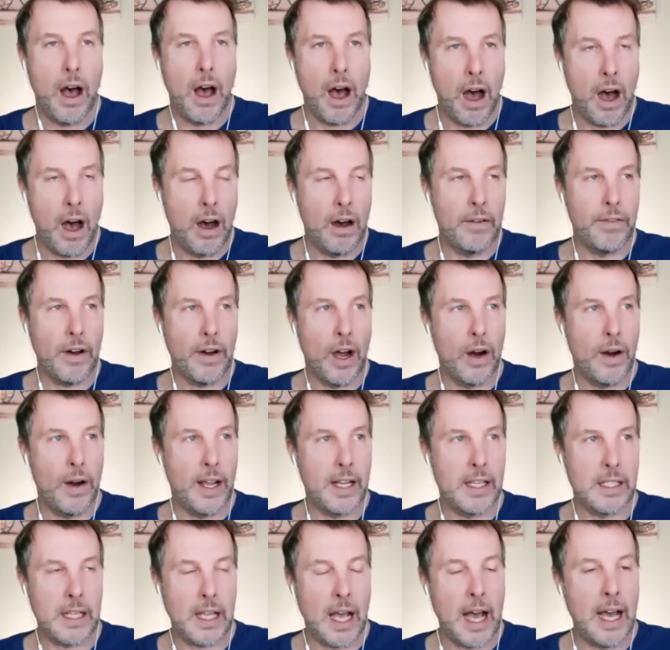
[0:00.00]
of our
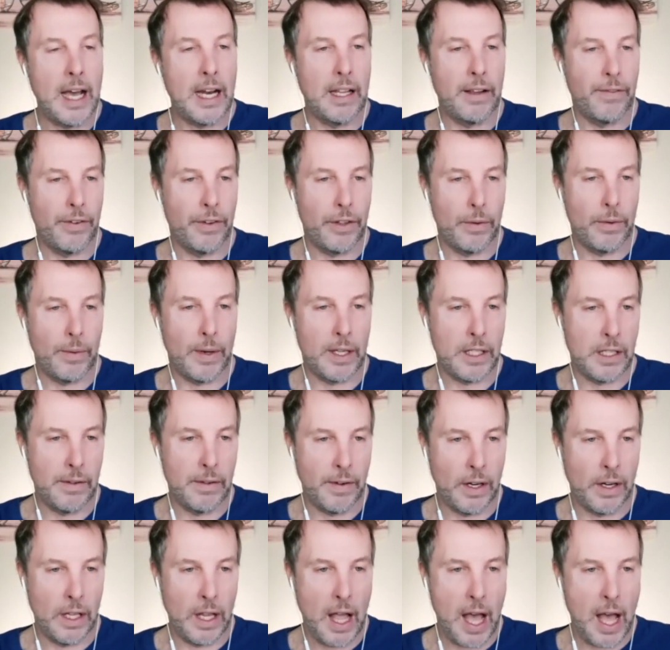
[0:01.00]
anxiety for the rest of
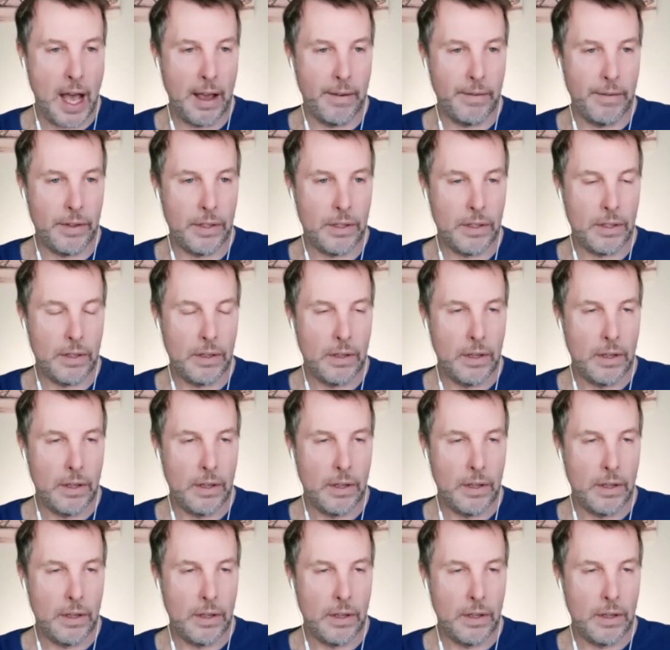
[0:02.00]
our lives